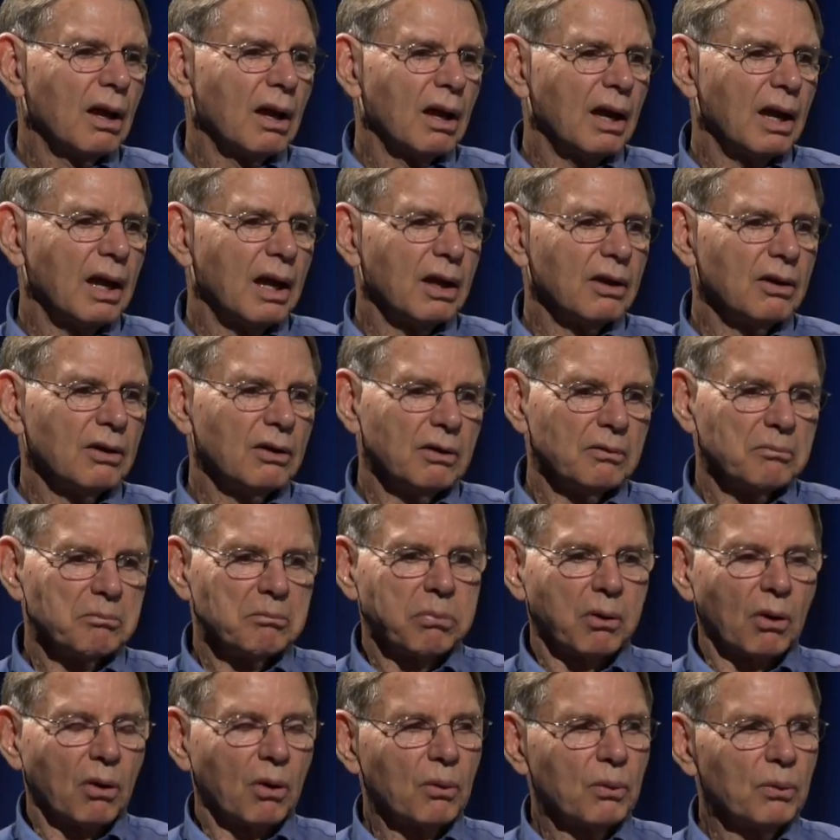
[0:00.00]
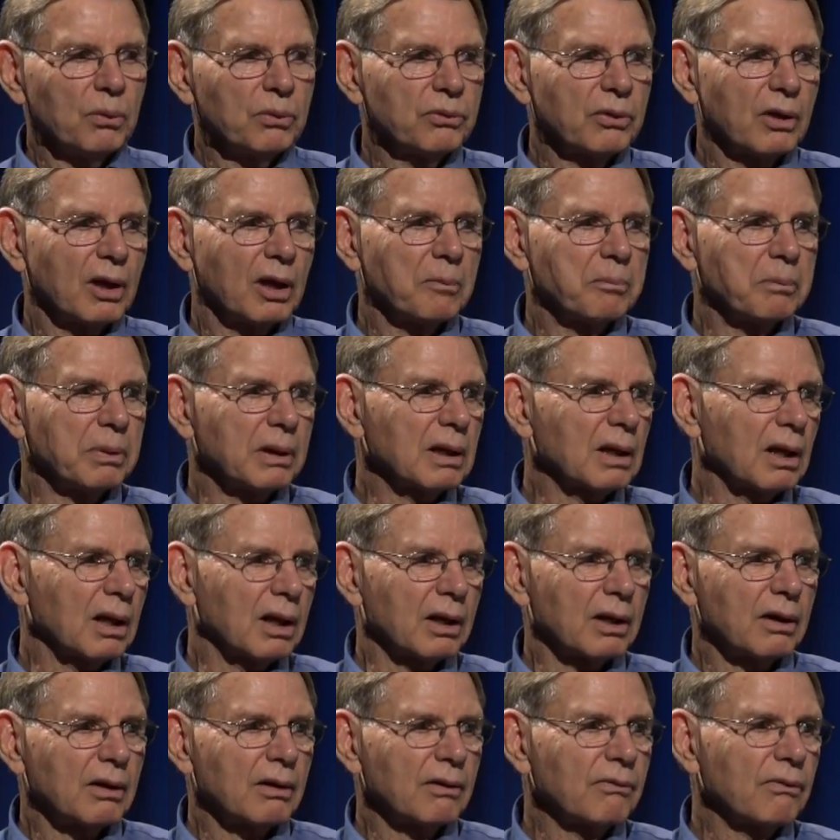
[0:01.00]
And it blows up. It
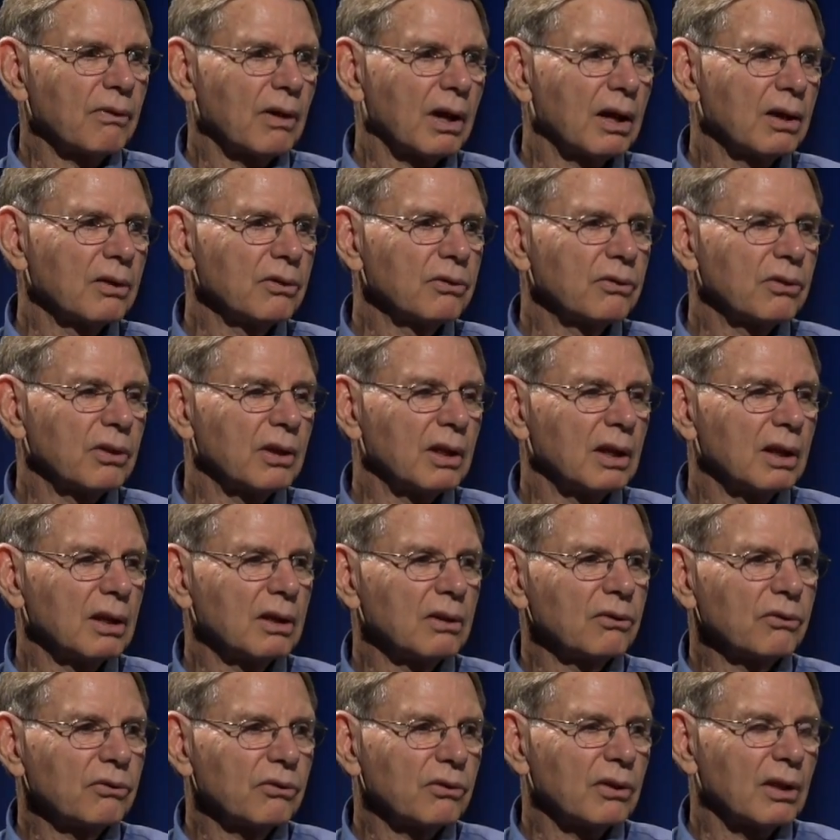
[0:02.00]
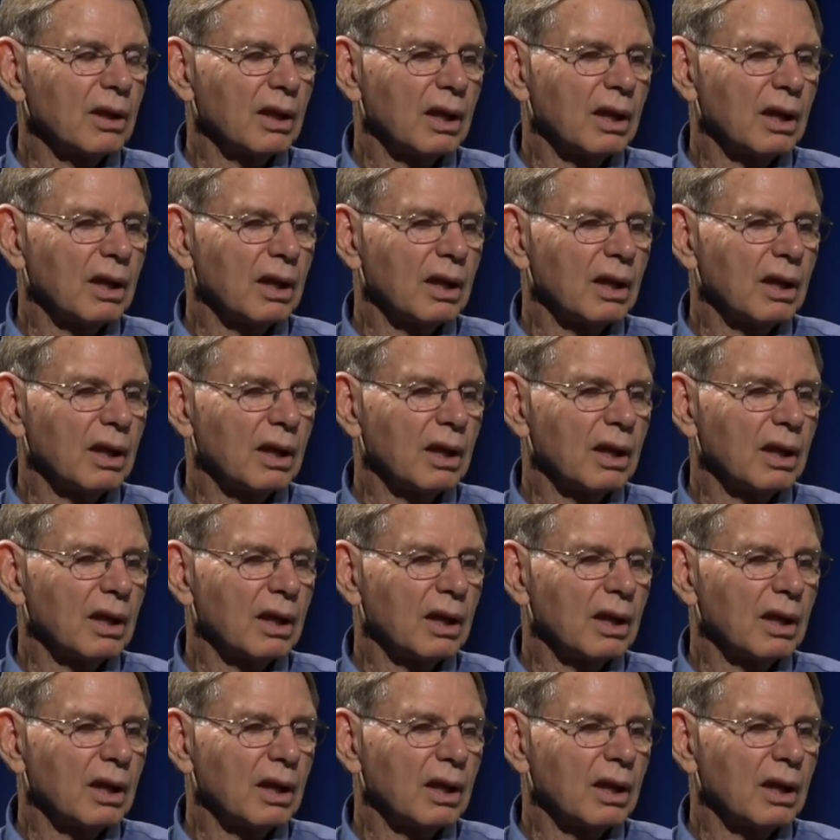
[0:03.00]
clarifies things.